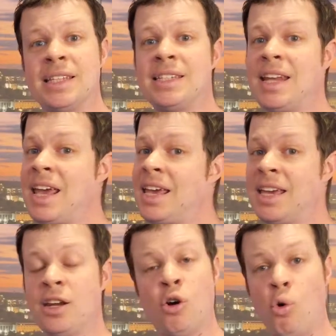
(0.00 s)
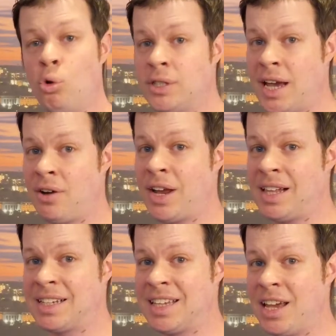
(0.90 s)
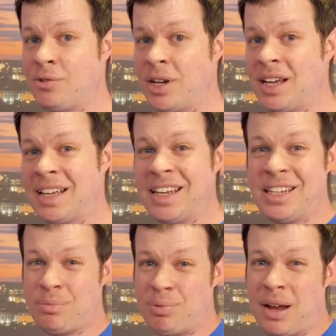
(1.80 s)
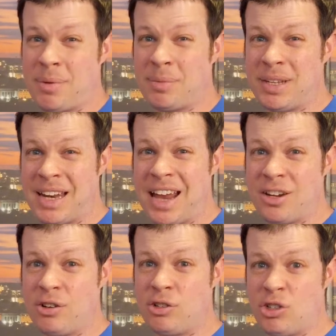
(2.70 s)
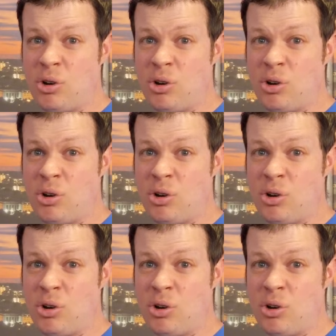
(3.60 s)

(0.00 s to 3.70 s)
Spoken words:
then staying in Old Town Alexandria is probably not a good